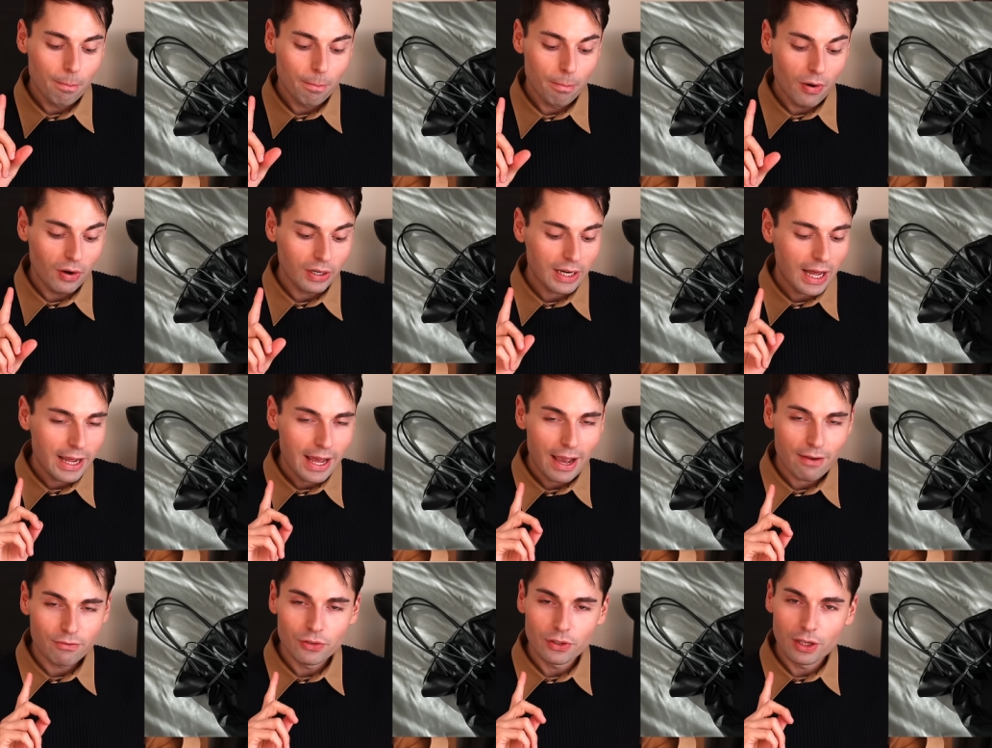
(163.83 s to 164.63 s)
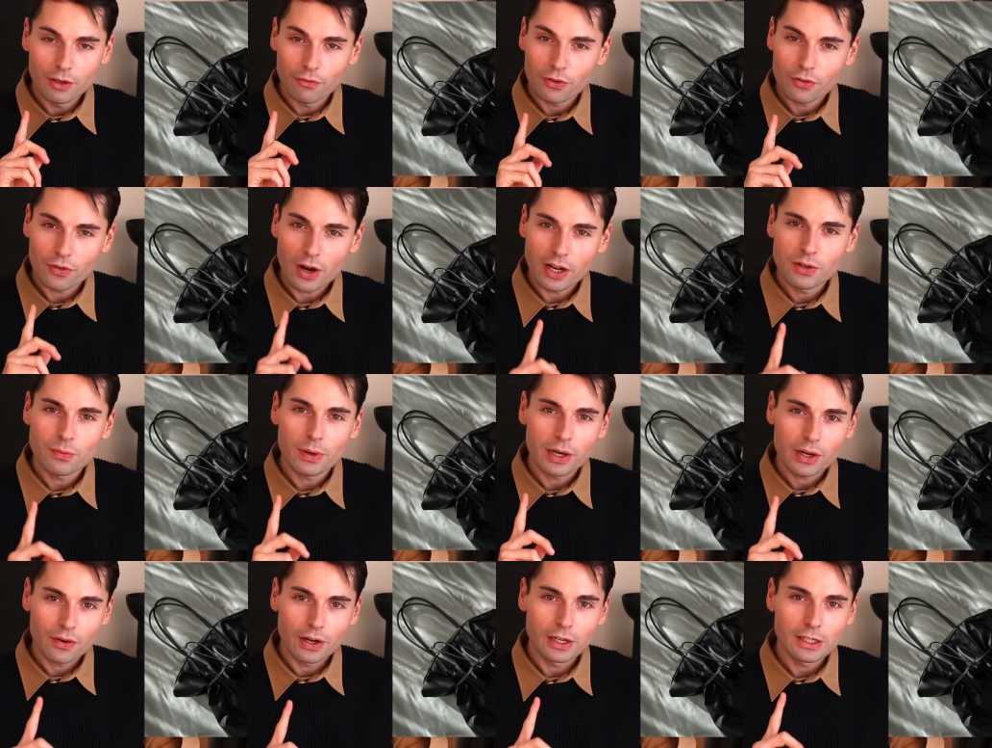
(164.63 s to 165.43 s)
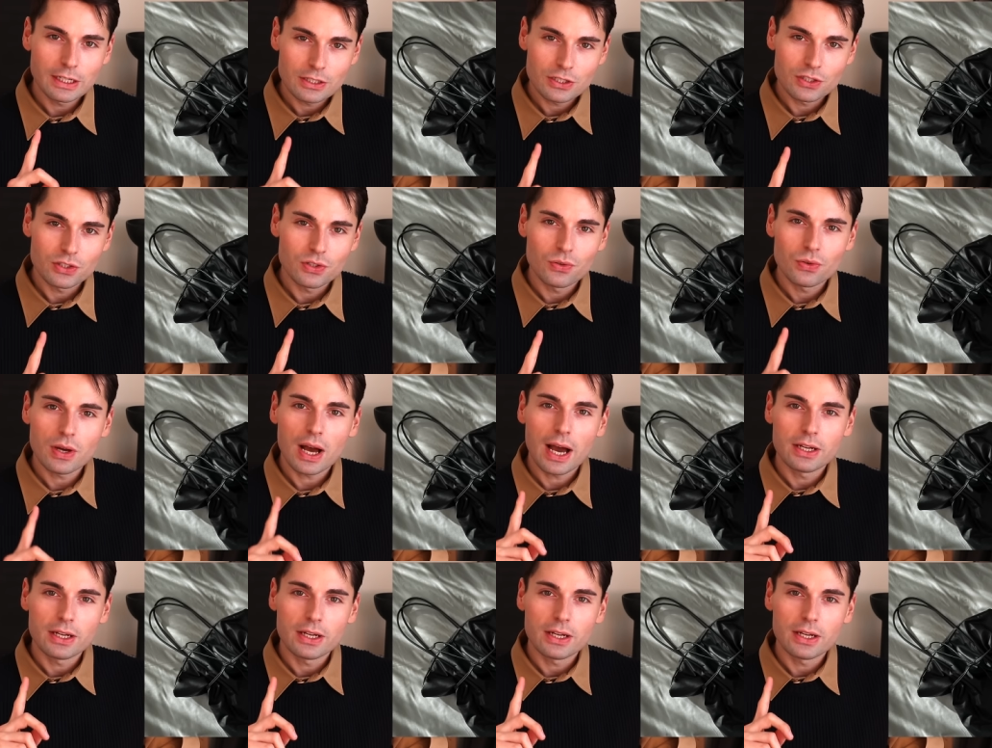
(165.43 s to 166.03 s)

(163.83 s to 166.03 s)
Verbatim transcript: but I have to give credit where credit is due.